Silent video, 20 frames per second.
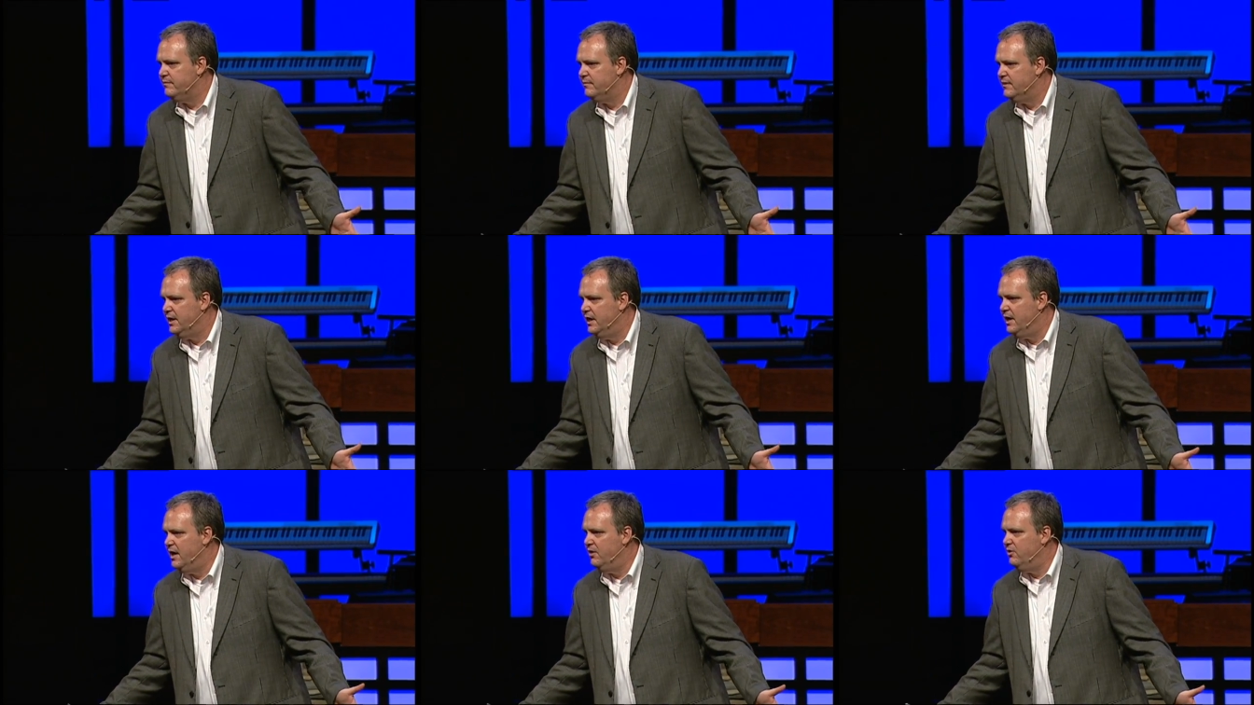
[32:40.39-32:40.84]

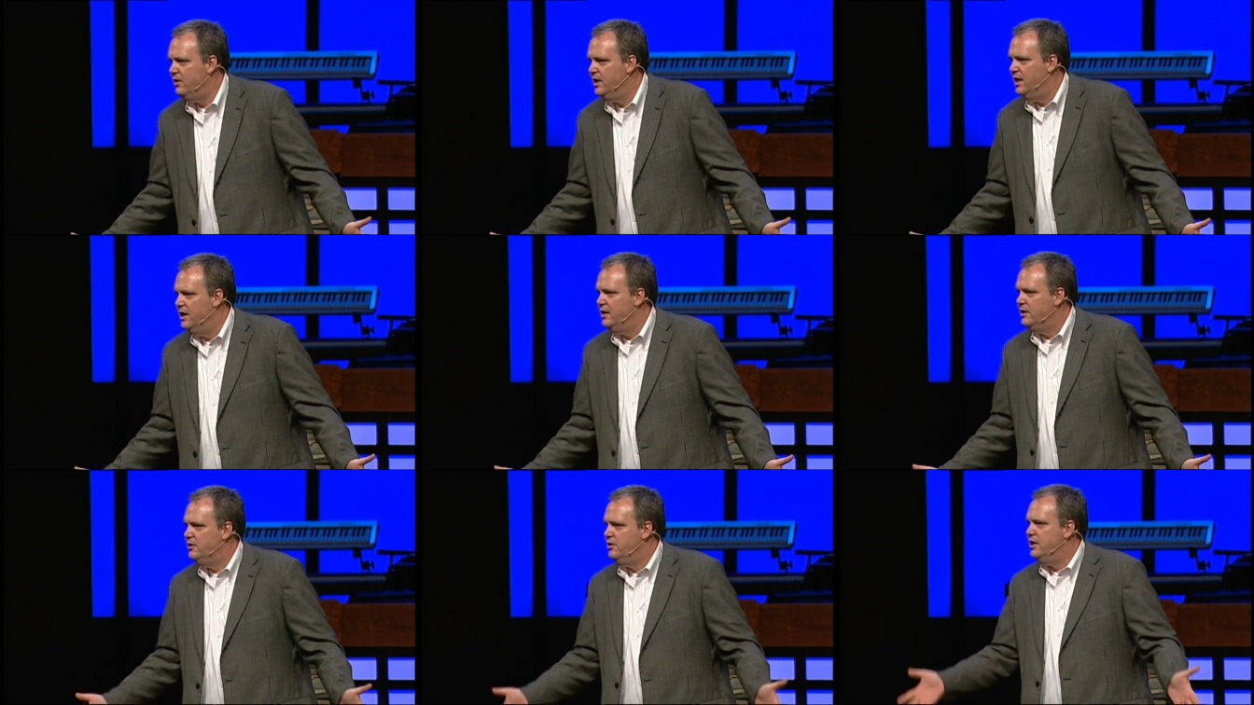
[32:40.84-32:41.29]
You know,
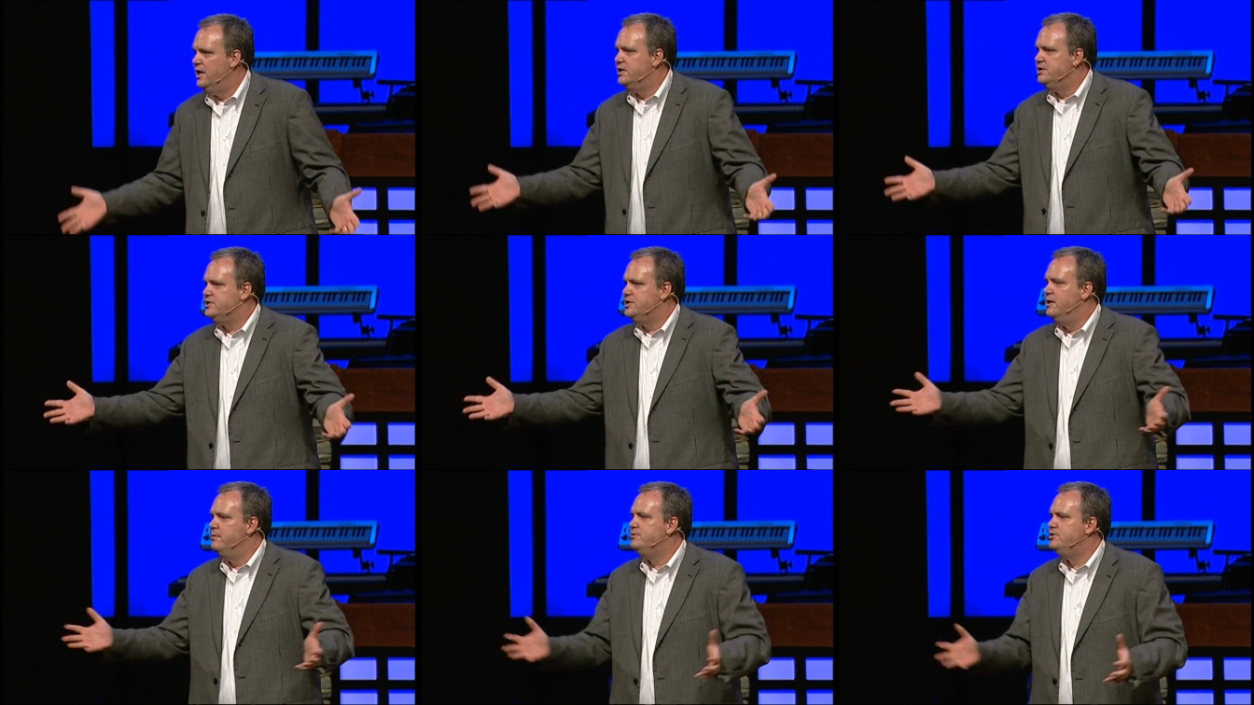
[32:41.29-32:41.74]
you get
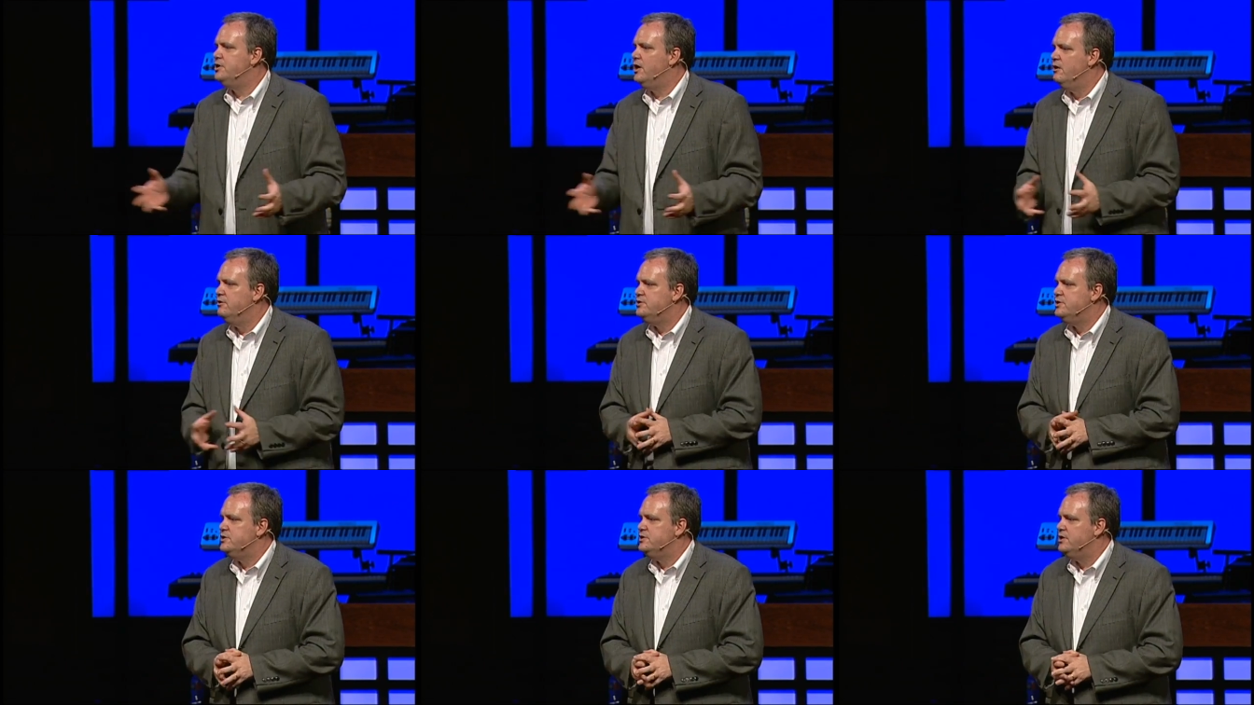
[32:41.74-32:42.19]
some
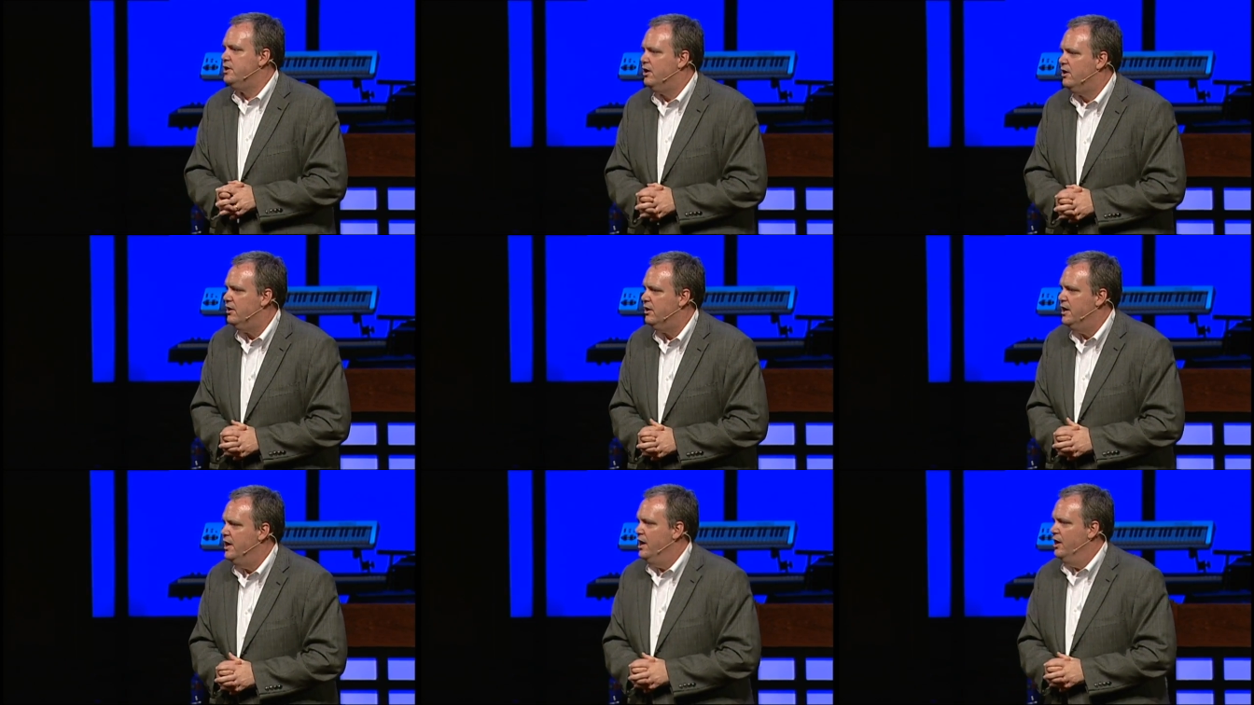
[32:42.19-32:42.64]
churches that are